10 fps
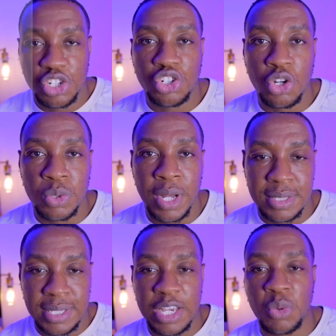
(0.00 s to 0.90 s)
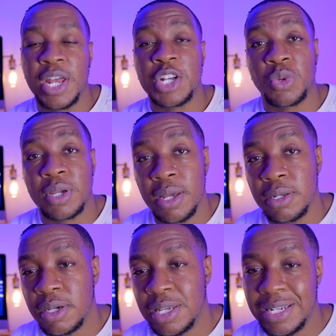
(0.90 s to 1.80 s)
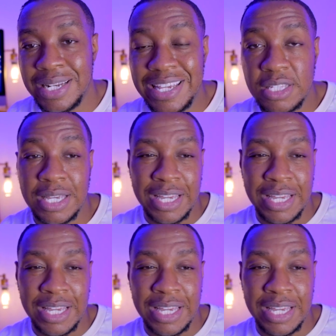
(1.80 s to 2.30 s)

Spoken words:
show that taking ashwagandha can lead to